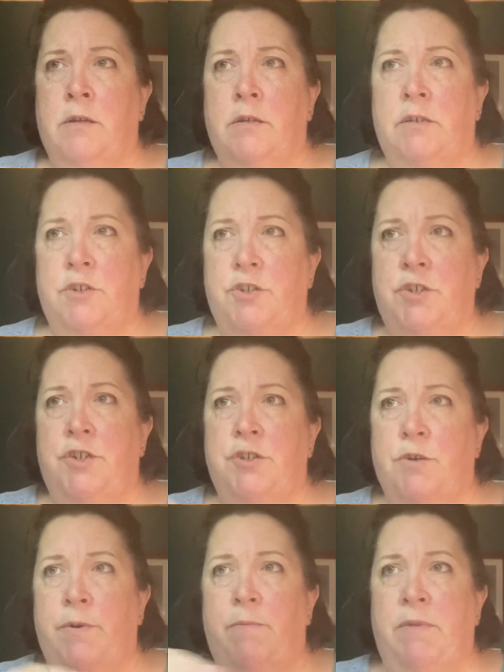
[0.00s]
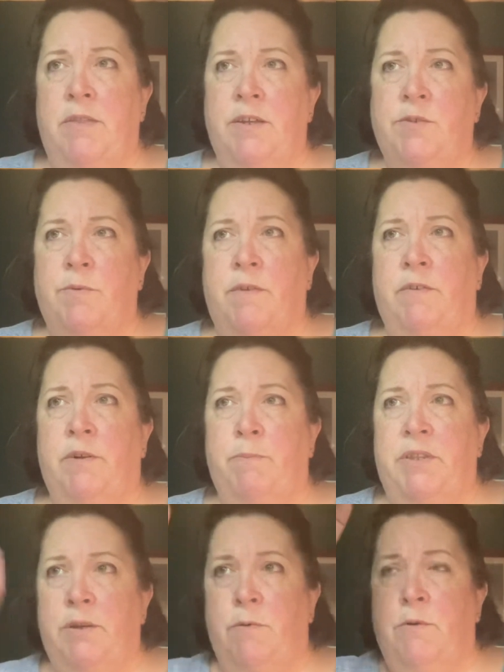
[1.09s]
Because she's showing me this river,
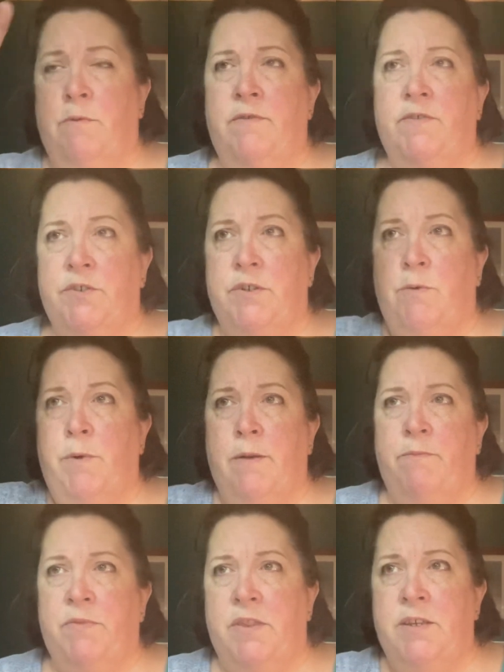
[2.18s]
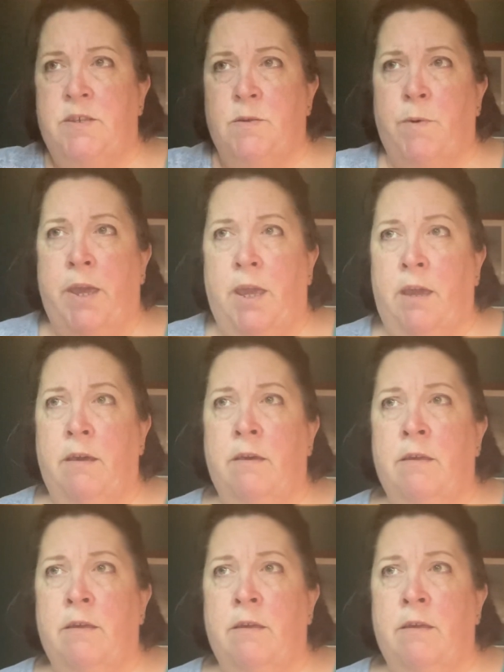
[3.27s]
but there were rivers that went up this way.